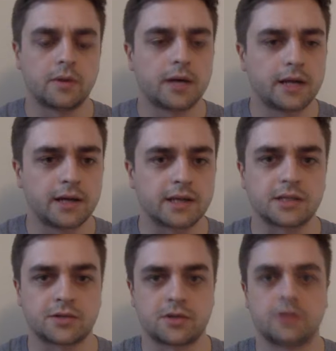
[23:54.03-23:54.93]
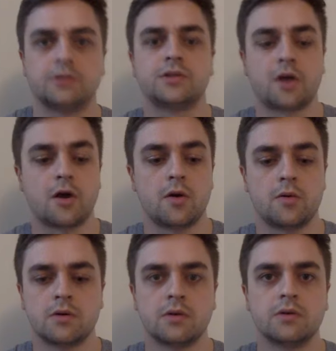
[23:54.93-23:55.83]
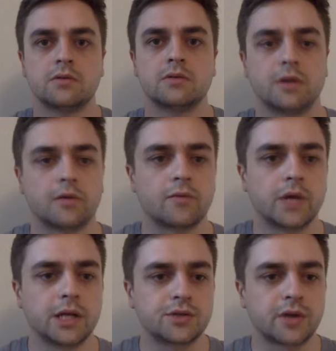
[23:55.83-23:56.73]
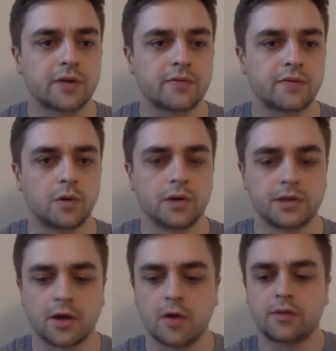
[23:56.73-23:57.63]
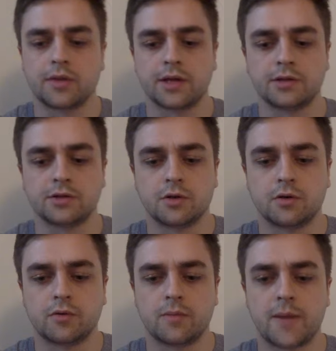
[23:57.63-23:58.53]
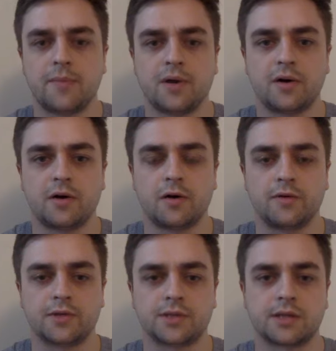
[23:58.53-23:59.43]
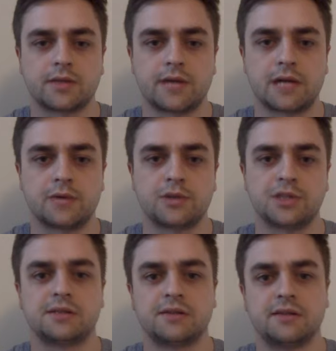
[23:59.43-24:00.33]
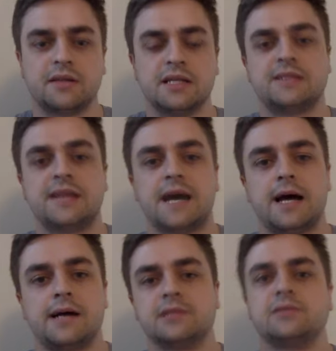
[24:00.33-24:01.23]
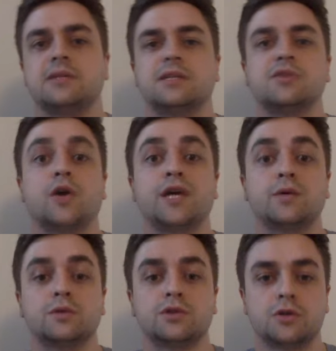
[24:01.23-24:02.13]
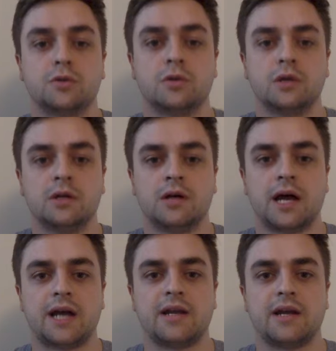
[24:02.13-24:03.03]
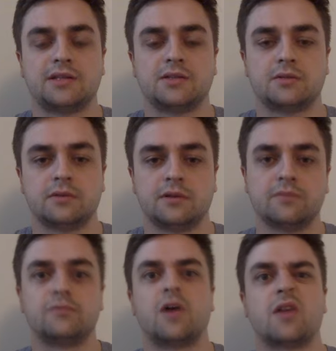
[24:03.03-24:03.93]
etc. So, really straightforward. The only thing to remember versus other languages is that is not equal to, and it's rather